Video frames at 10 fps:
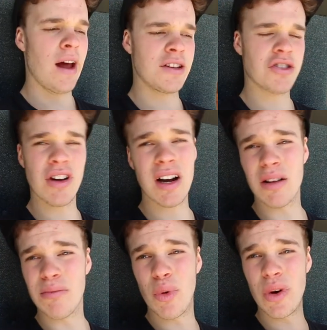And it's a great
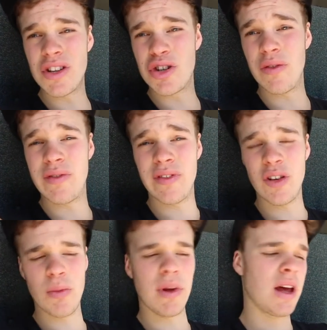little point and shoot for
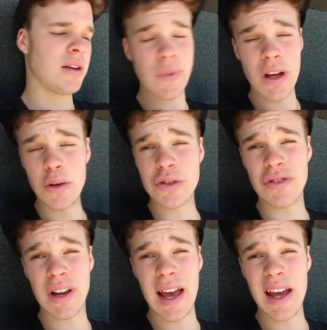filming and it looks
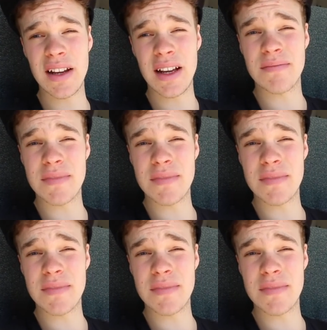really handy